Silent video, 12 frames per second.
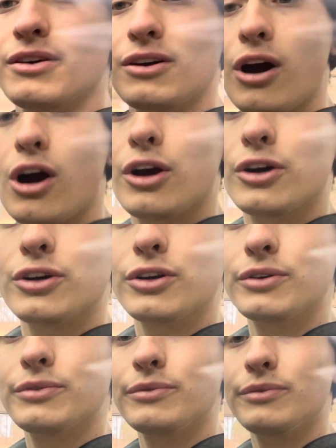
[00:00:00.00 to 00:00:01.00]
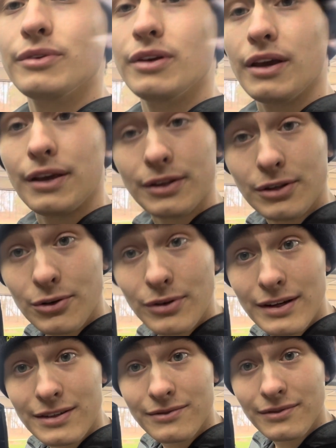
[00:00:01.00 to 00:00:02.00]
car,
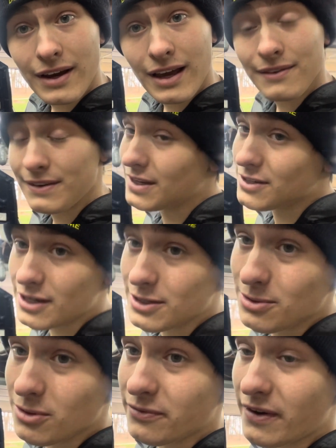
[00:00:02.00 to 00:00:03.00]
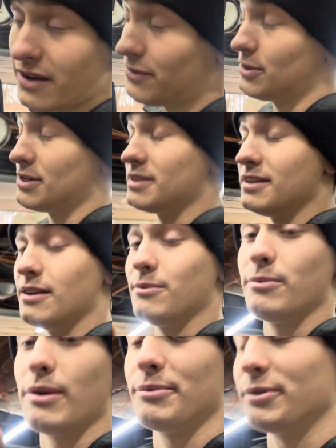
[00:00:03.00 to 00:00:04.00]
2005 EJ205 USDM,
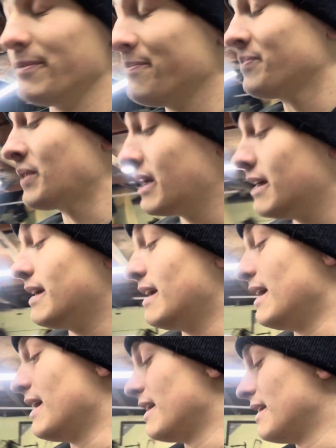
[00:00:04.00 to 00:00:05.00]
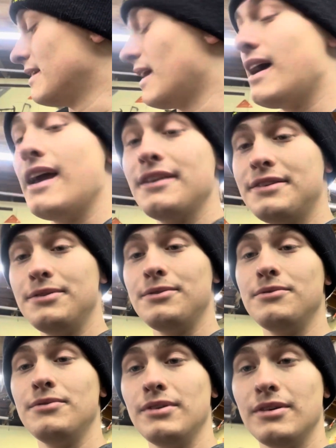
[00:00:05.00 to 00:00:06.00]
remember. And I had
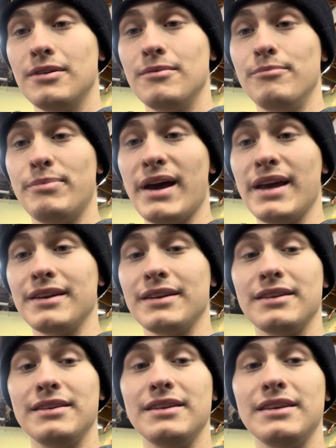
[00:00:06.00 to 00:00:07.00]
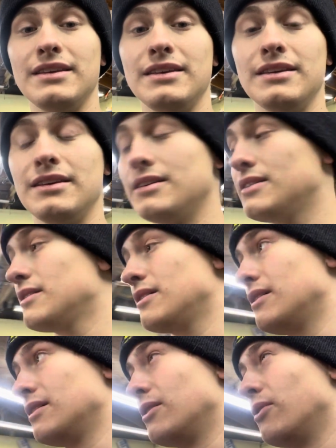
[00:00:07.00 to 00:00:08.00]
to bend the
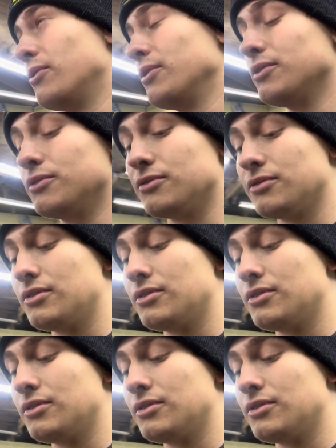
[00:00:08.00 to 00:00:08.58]
oil